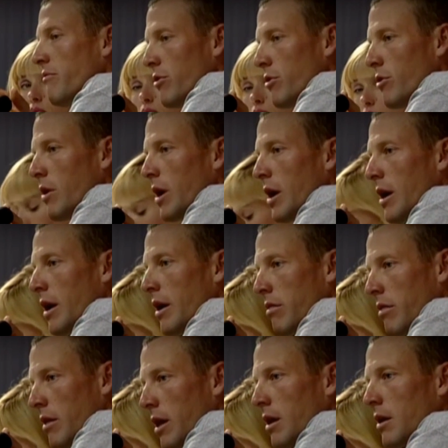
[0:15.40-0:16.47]
view, I
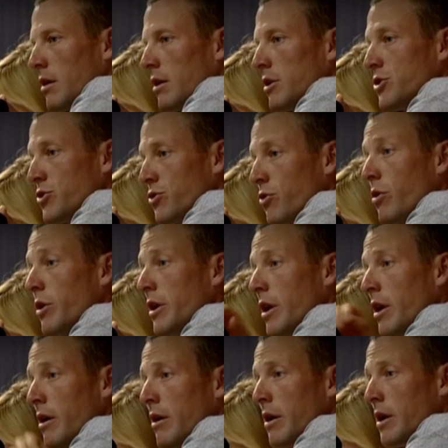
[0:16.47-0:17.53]
think
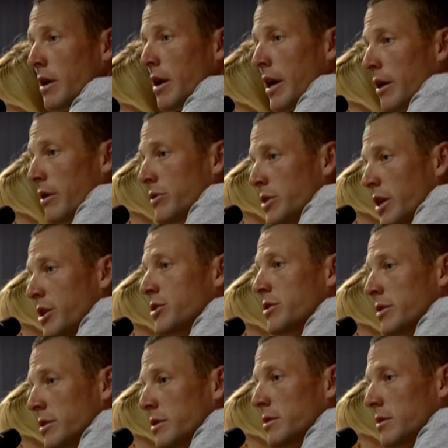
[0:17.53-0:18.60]
extraordinary
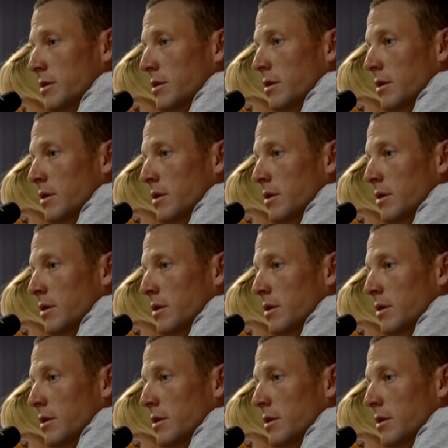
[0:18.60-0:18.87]
accusations